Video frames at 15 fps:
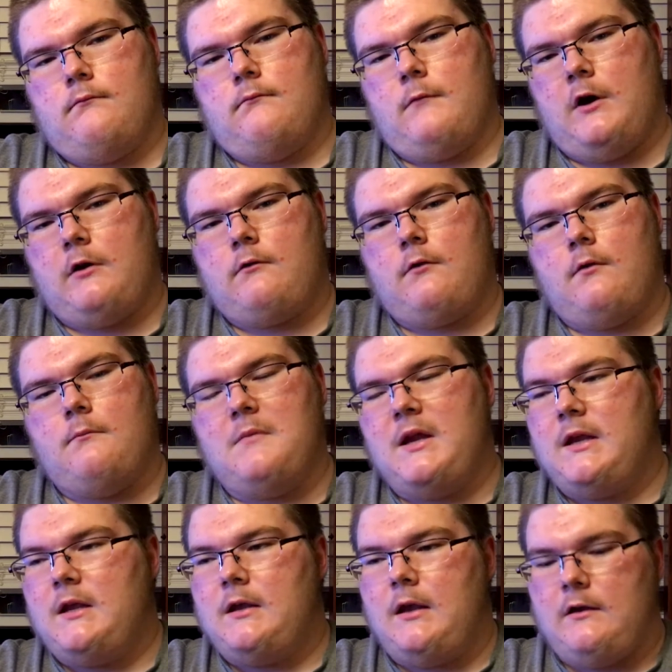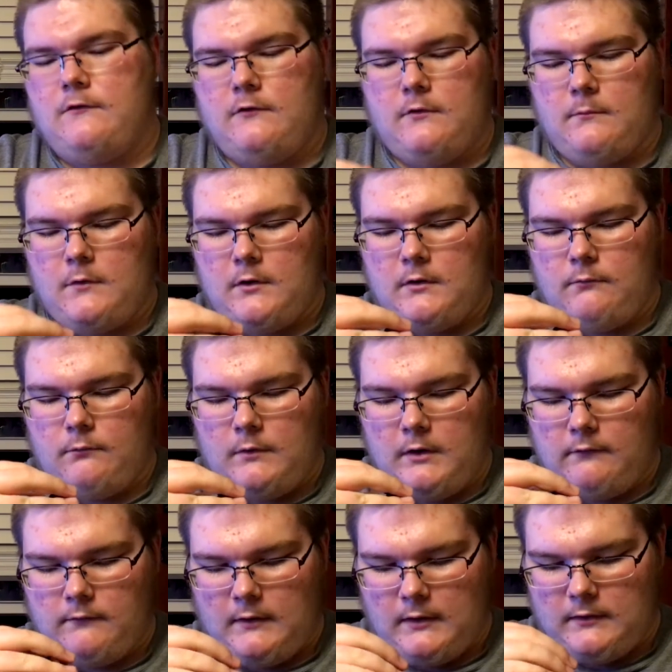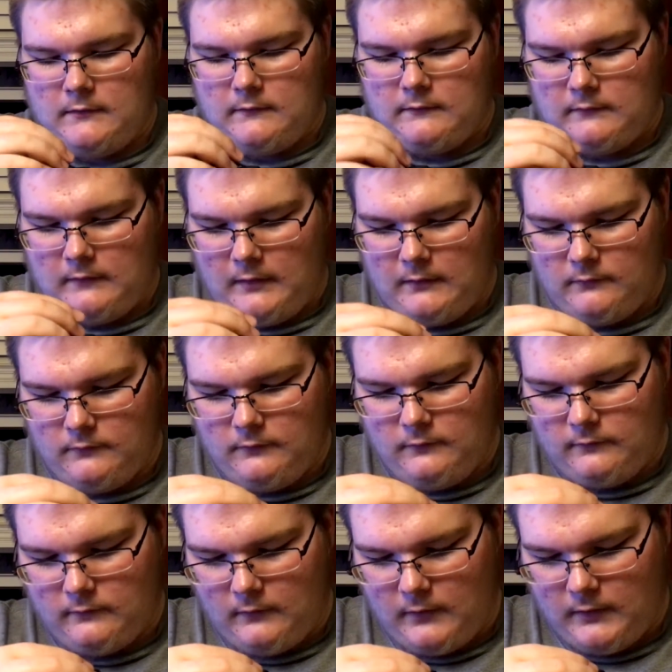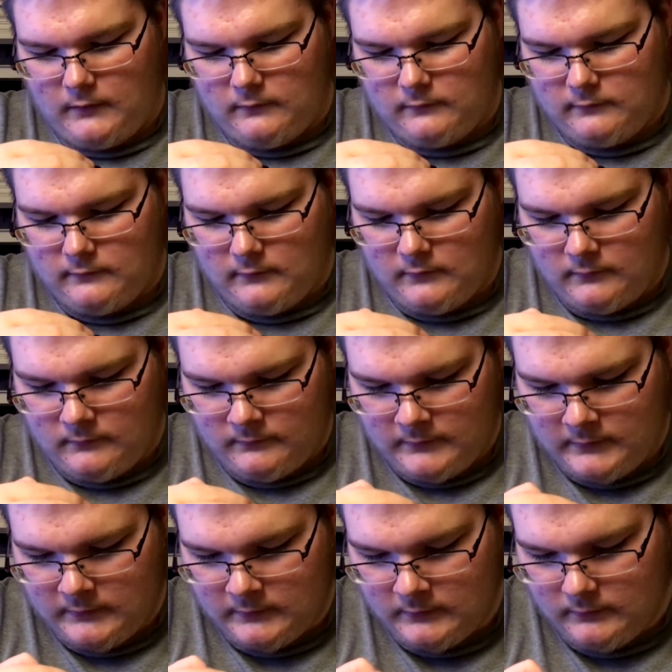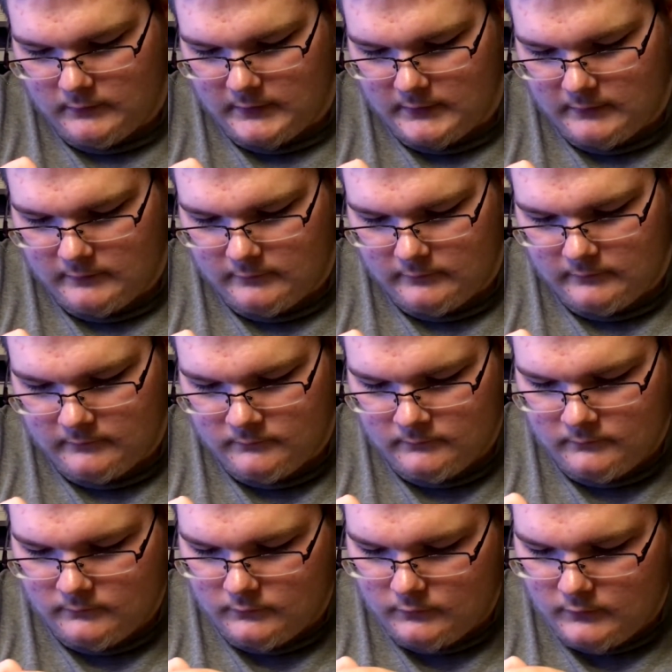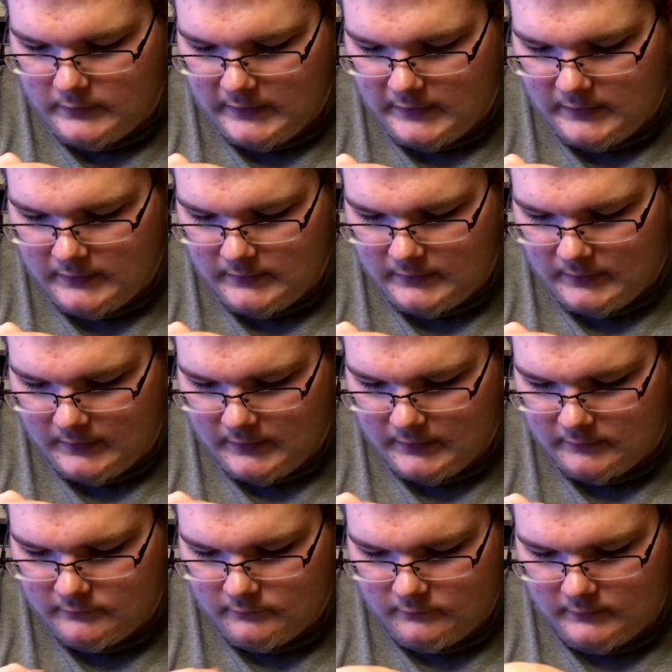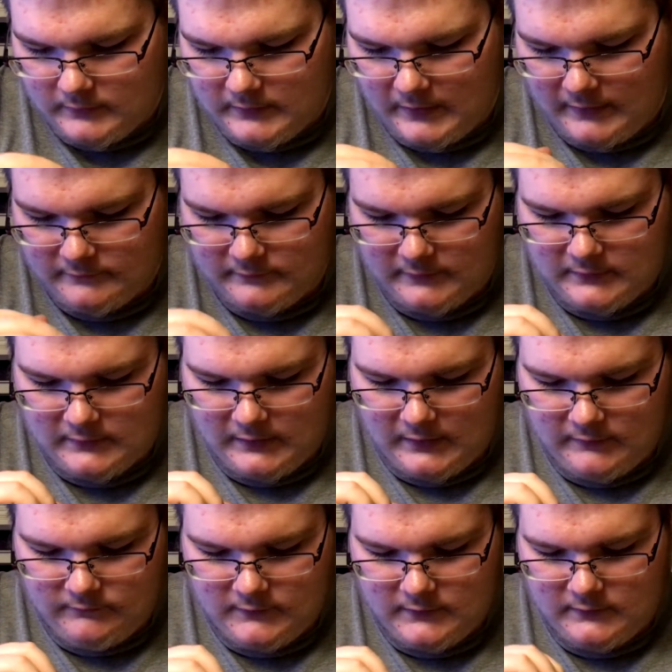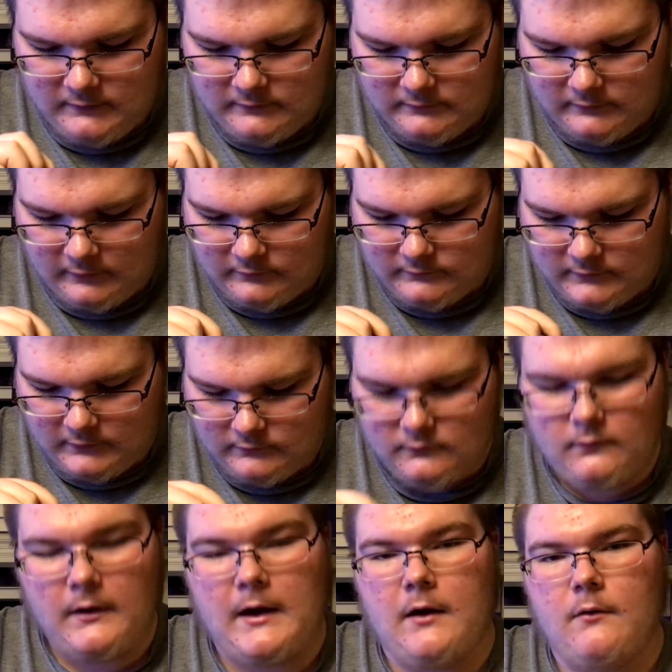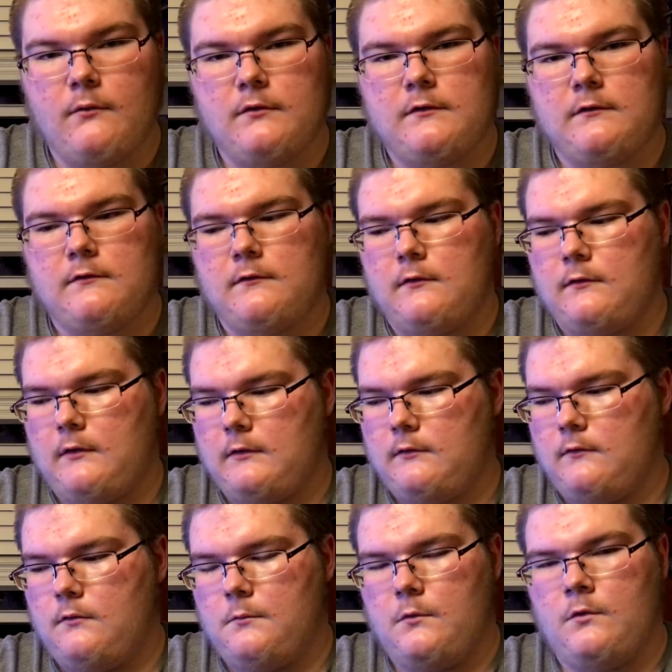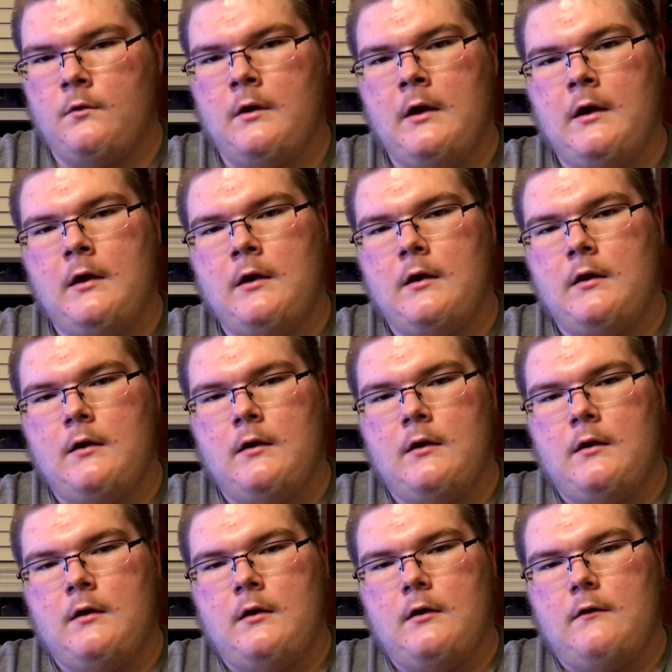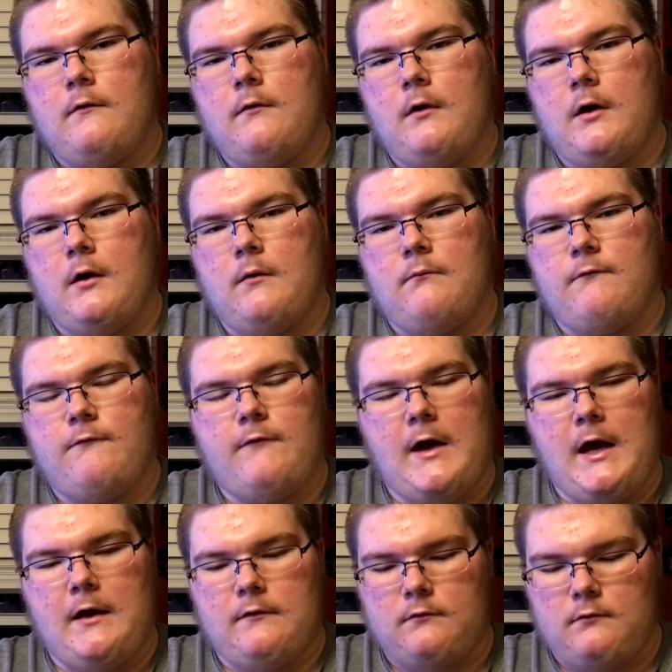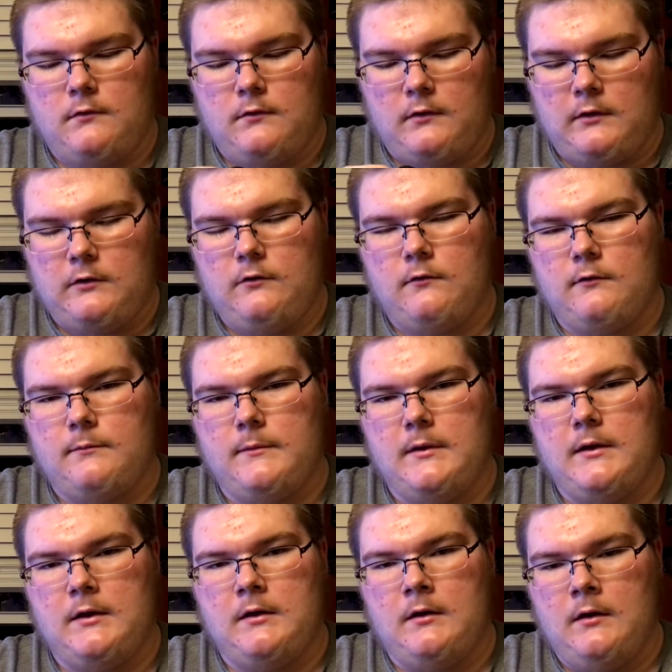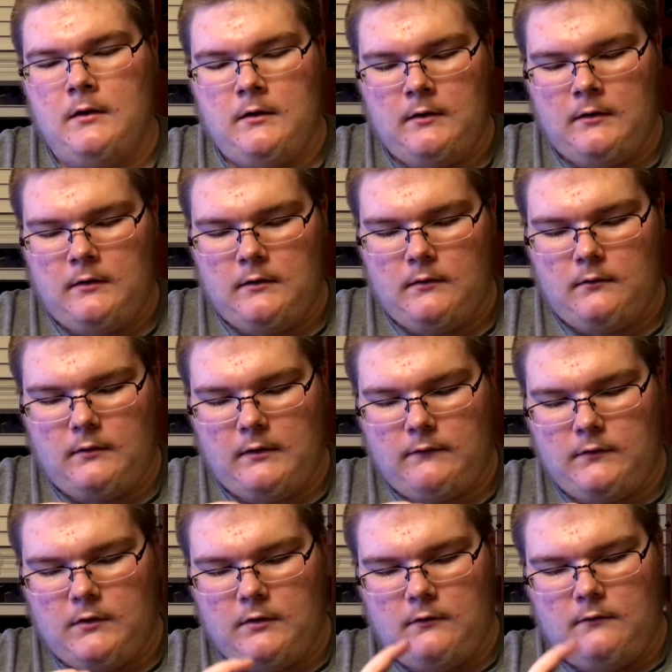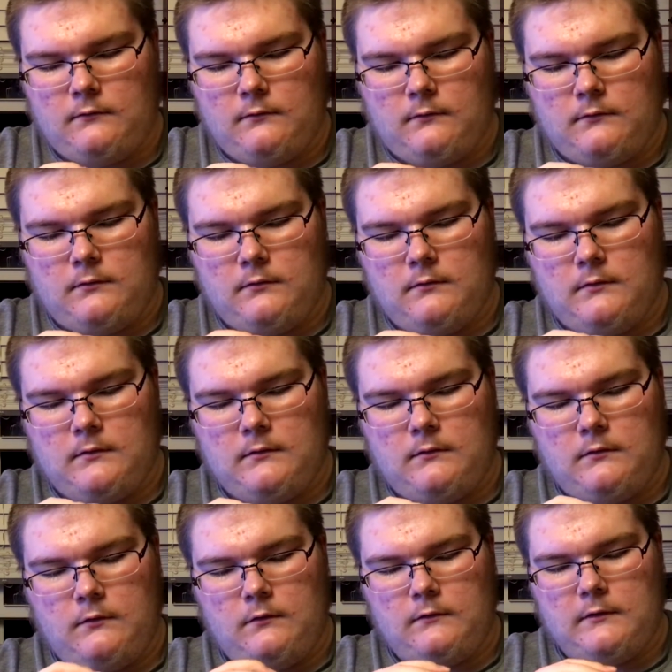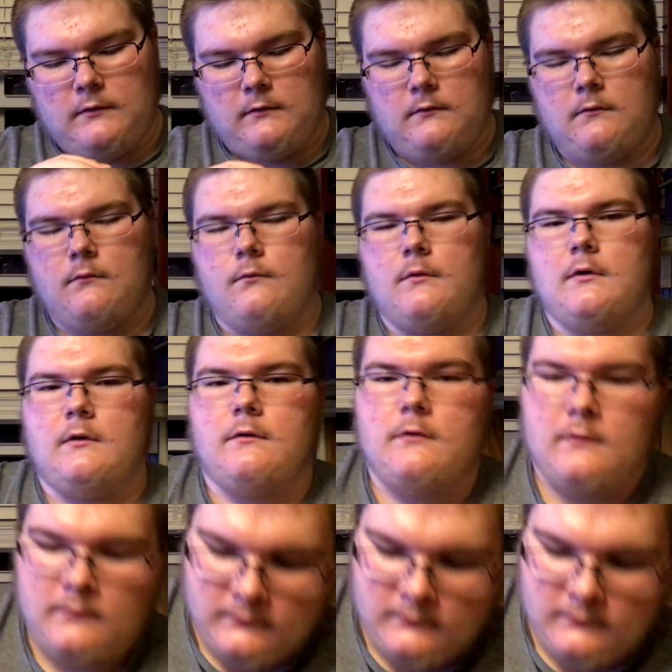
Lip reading: Micro, mini, HDMI, whatever that is. I don't use that, so who cares. You can actually, it has a AV/digital out, which is just like the normal fat sort of like USB or whatever you can use use it with,